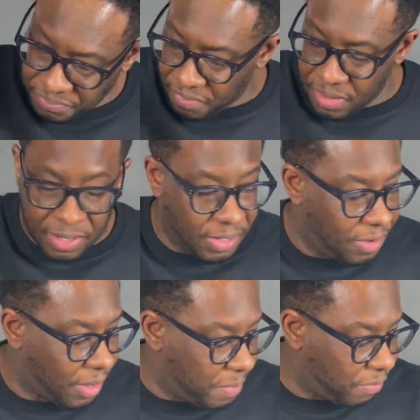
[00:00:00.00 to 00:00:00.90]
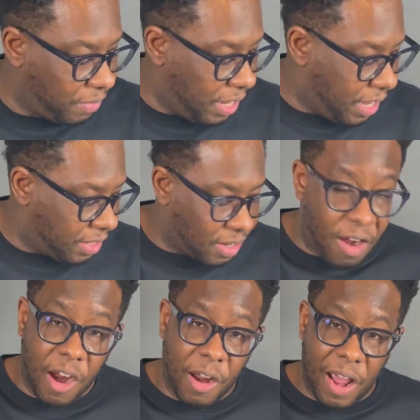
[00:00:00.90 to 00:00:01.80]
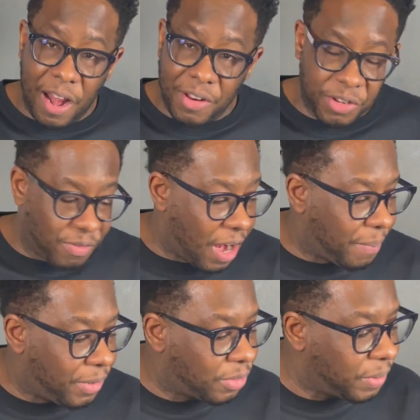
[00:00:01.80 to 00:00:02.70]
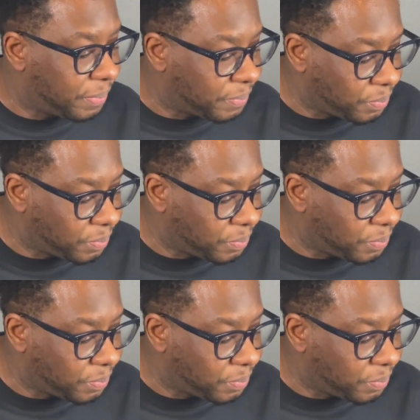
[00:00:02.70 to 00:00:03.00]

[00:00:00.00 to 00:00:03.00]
So let me read the card, how they describe this one.